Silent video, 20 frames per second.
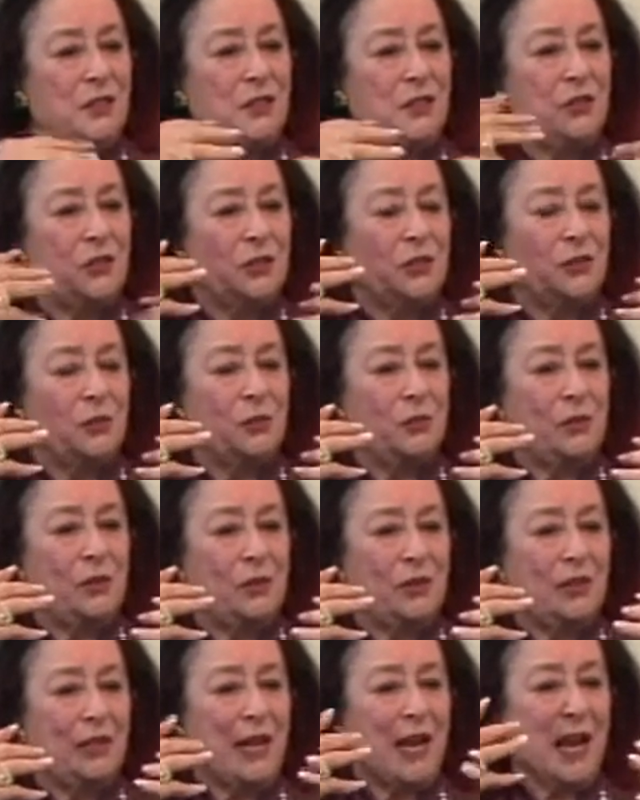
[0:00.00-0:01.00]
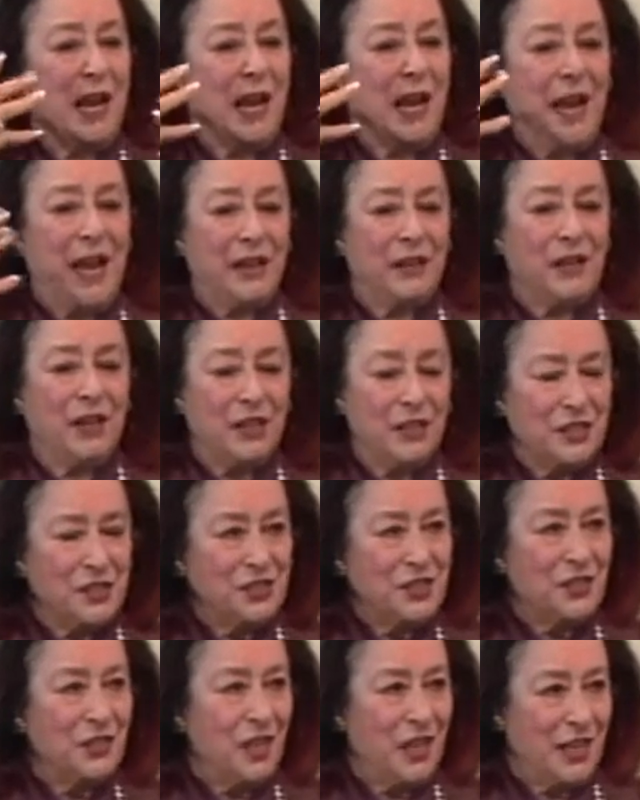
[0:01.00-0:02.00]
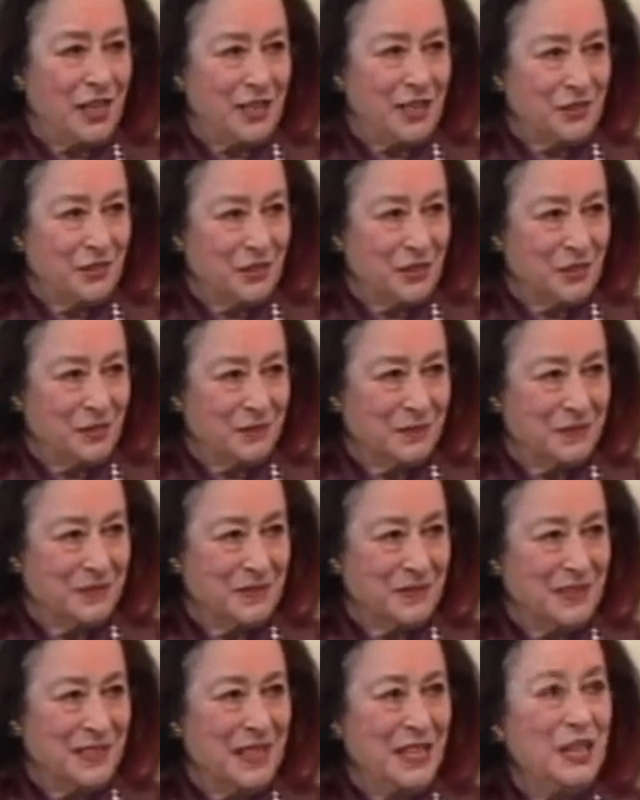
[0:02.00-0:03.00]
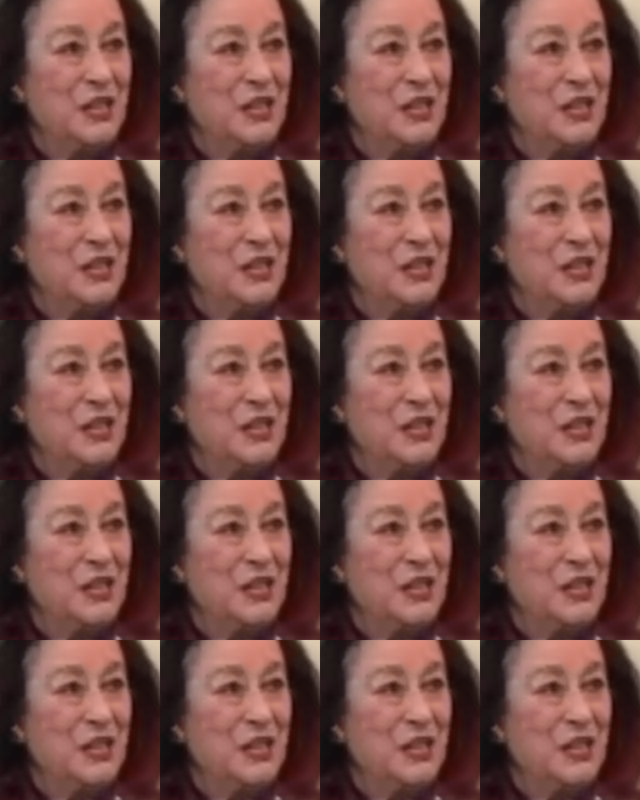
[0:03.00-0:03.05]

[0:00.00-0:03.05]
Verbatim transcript: you had all these clients. Yeah.